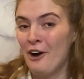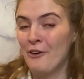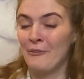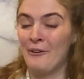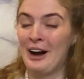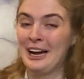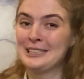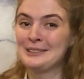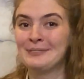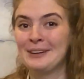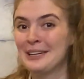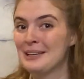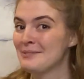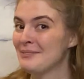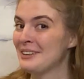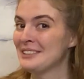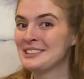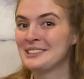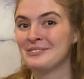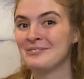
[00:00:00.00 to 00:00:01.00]
why spend a
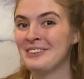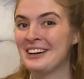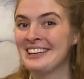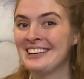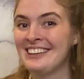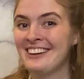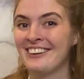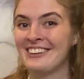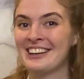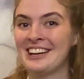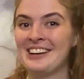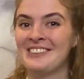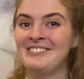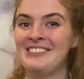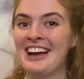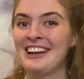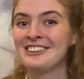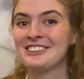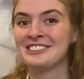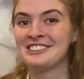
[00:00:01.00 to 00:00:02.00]
bunch of money on a
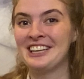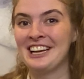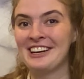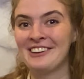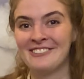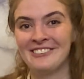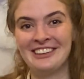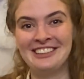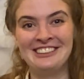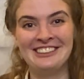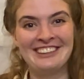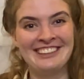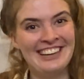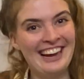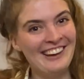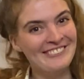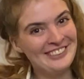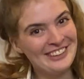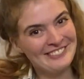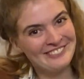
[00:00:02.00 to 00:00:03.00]
commander deck when you can
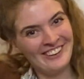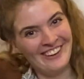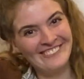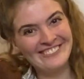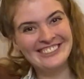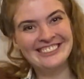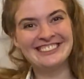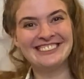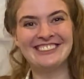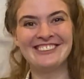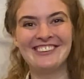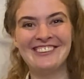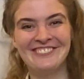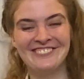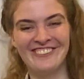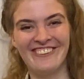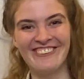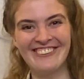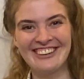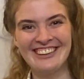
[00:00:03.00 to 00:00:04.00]
have your opponents do it
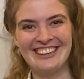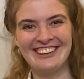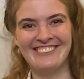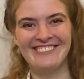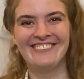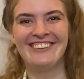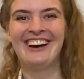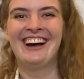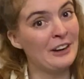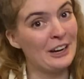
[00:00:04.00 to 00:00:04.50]
for you?